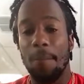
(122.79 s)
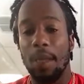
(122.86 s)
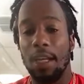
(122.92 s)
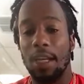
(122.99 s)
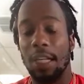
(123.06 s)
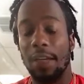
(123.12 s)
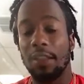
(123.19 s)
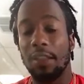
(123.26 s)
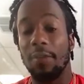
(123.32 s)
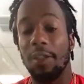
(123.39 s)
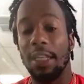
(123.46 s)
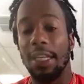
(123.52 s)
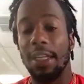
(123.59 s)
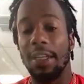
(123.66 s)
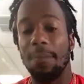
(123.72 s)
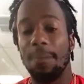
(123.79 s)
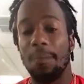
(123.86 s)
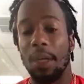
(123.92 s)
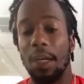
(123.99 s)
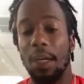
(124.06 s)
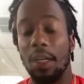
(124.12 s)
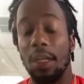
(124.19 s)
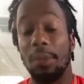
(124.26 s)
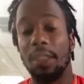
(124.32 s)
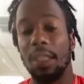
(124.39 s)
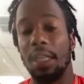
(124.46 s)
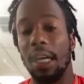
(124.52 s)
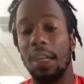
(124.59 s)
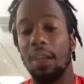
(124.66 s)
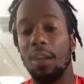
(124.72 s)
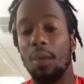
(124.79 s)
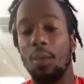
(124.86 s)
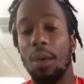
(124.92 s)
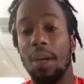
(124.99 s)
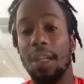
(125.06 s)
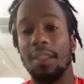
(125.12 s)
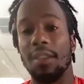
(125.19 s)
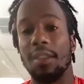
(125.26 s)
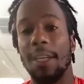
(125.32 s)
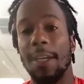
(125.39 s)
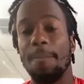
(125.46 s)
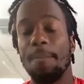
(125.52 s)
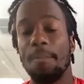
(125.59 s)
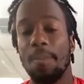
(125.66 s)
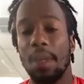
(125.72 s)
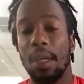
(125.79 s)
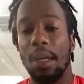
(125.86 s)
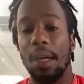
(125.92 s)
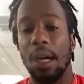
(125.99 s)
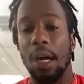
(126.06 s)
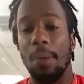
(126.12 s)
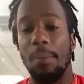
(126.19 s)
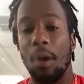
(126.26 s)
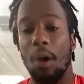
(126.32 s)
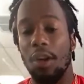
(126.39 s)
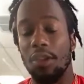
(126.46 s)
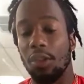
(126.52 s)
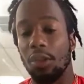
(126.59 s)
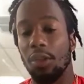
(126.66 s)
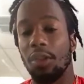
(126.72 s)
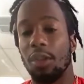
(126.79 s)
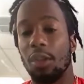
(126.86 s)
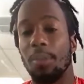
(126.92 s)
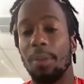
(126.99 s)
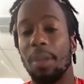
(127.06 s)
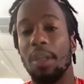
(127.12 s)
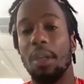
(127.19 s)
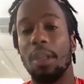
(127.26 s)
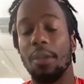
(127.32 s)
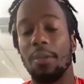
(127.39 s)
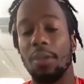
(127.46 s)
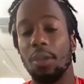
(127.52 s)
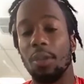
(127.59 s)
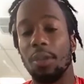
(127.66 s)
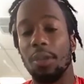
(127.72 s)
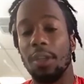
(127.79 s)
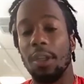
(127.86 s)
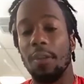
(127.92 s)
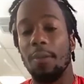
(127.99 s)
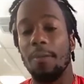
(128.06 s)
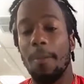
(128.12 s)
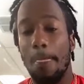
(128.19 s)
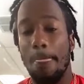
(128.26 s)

collectively come together and work as a team, but also still be your individual self.